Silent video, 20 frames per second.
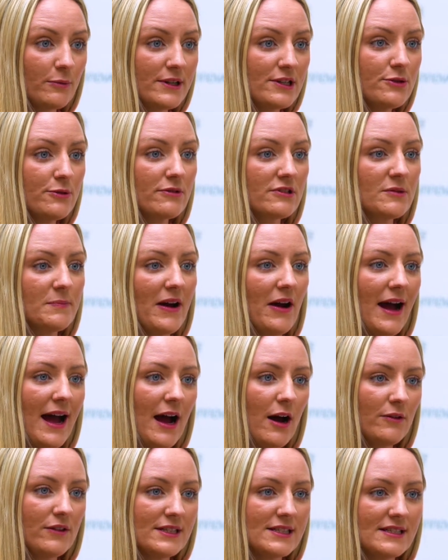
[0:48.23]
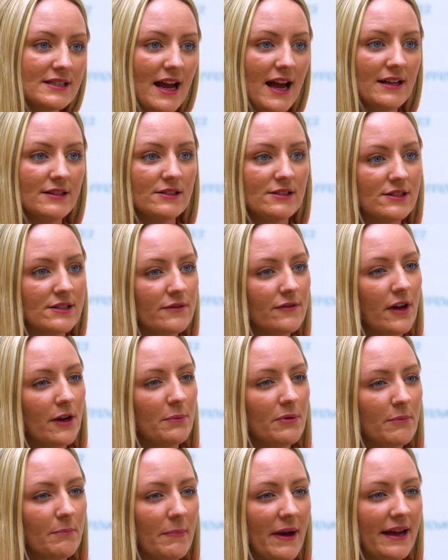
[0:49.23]
we talked about how the standards of
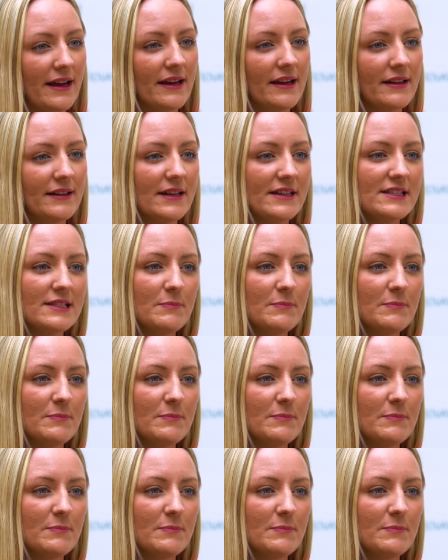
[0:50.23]
open banking need